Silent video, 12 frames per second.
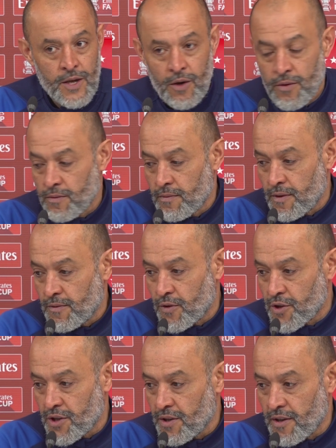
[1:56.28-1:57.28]
No,
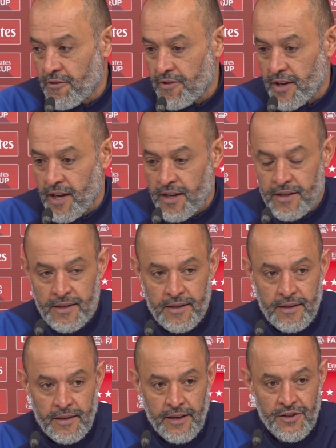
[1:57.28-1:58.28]
unfortunately nothing
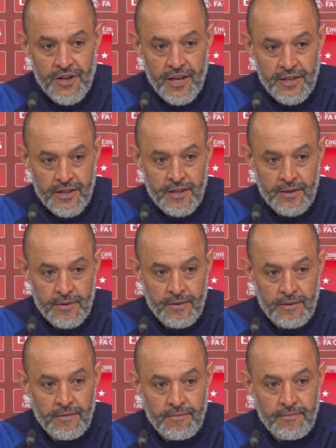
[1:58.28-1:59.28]
has changed.
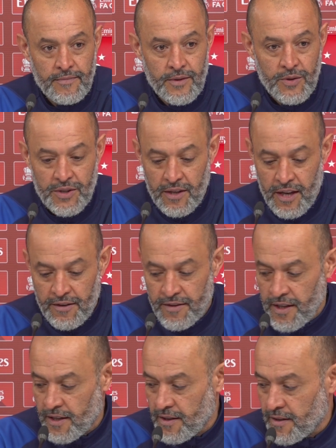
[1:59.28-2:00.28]
We still have
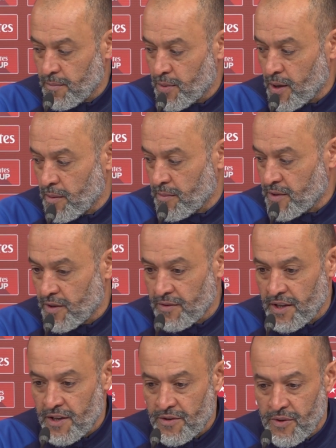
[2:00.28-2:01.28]
the problems of
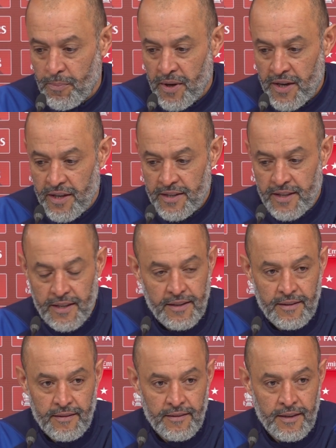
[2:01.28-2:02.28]
the injured players and